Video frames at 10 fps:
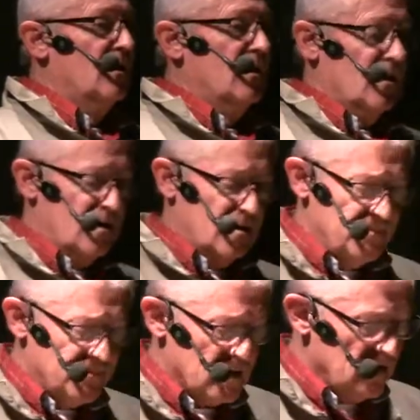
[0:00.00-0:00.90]

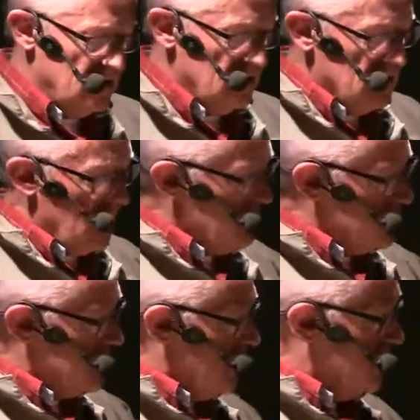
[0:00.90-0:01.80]
Um, I
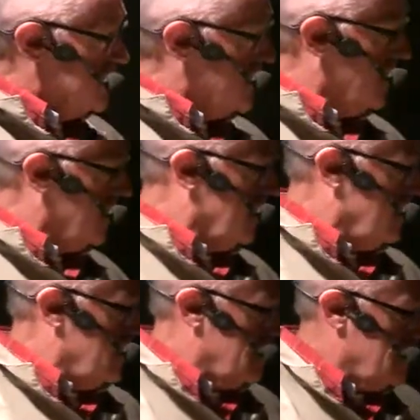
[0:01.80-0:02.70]
was I was telling
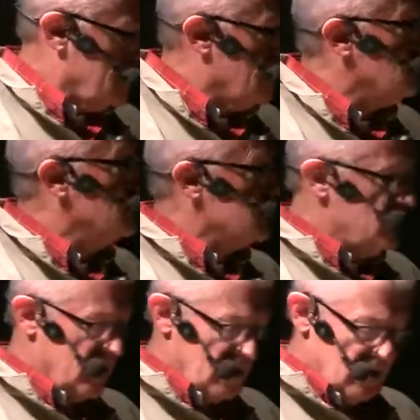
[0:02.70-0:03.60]
uh, we were
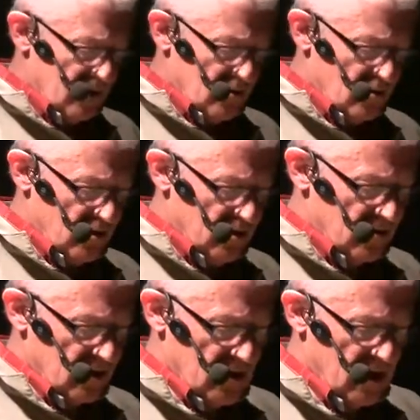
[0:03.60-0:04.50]
speaking a little earlier,
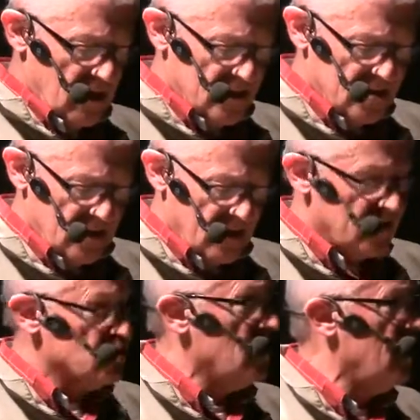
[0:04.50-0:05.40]
and, and I said that I
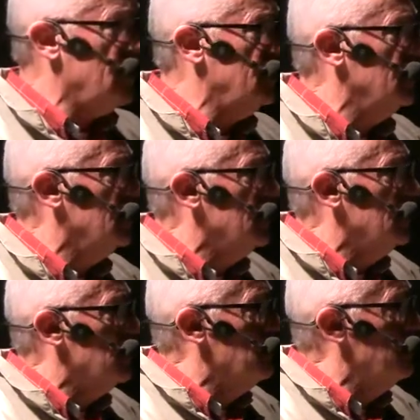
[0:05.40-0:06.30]
tried
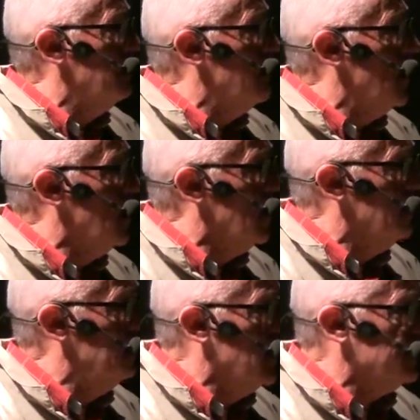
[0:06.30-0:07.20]
uh,
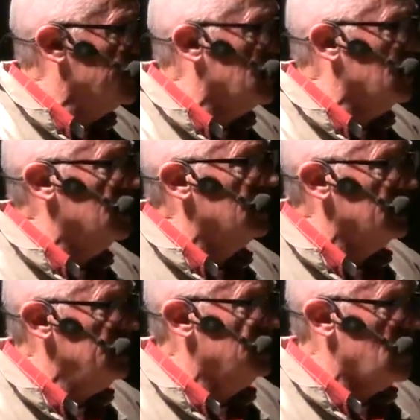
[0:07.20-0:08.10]
buffing
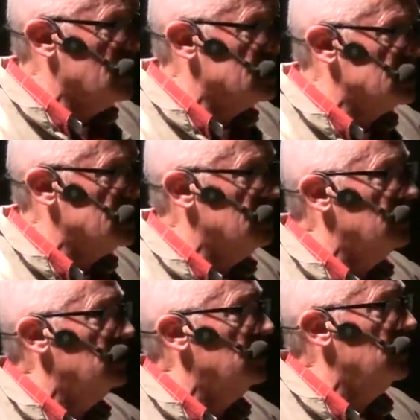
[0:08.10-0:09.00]
Livos,
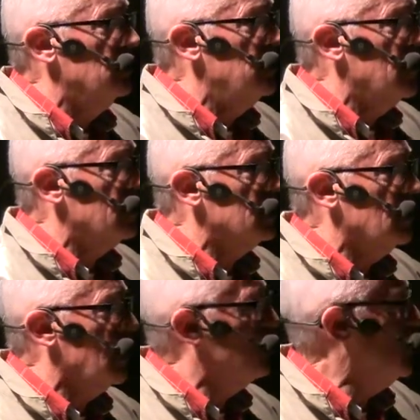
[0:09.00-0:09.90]
but
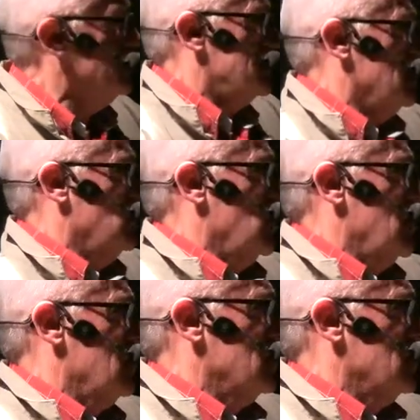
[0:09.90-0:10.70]
I read somewhere or